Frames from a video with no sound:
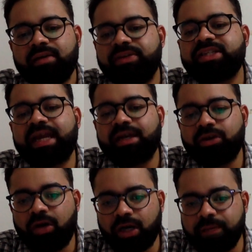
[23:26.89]
which
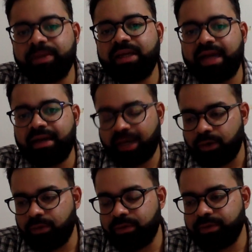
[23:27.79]
cannot be
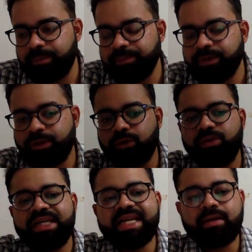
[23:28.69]
allowed to
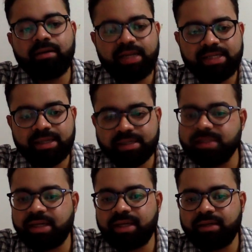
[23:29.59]
legally
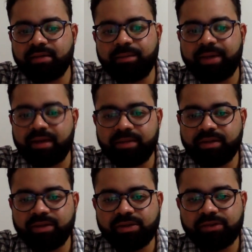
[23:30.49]
sustain the
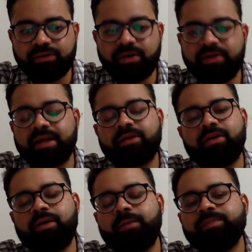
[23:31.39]
parameters of contract
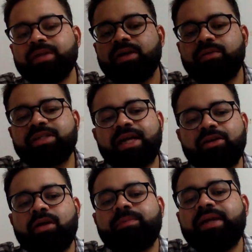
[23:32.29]
law, which
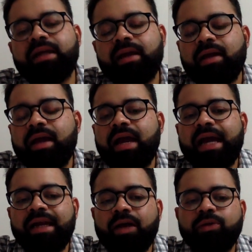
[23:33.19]
cannot be
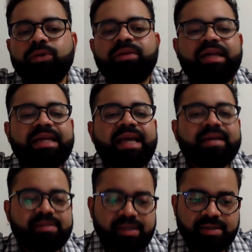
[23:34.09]
allowed to really
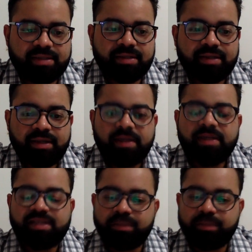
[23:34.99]
exist.
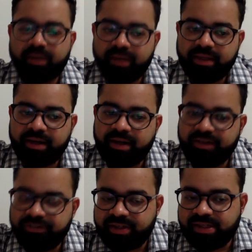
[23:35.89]
Similarly, there are
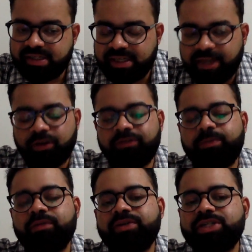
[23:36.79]
different set of
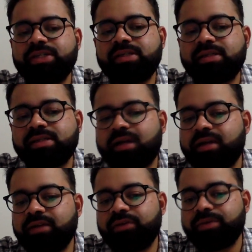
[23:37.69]
provisions
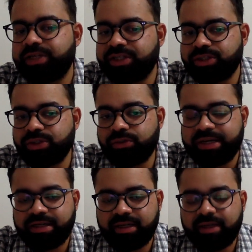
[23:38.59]
starting from section
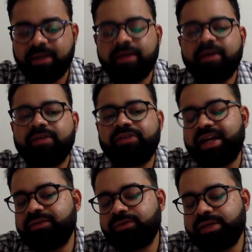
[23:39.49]

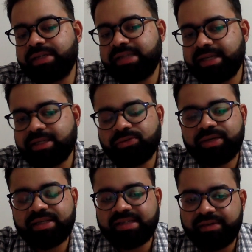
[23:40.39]
25, 26,
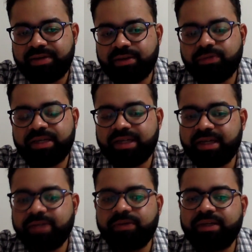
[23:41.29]
27,
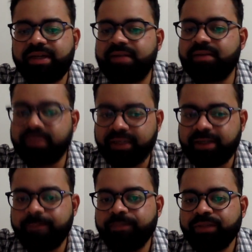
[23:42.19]
28, 29,
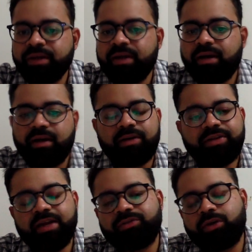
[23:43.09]
30.
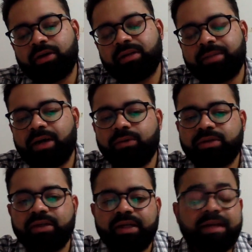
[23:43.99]
We have talked about,
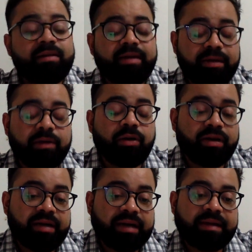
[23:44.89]
in the Indian
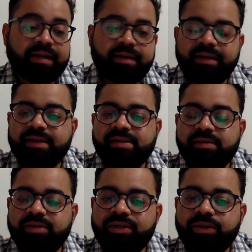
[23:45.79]
Contract Act
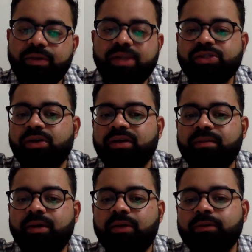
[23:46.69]
1872 has talked
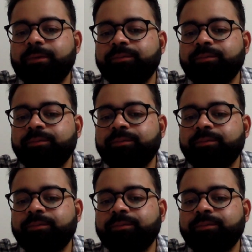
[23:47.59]
about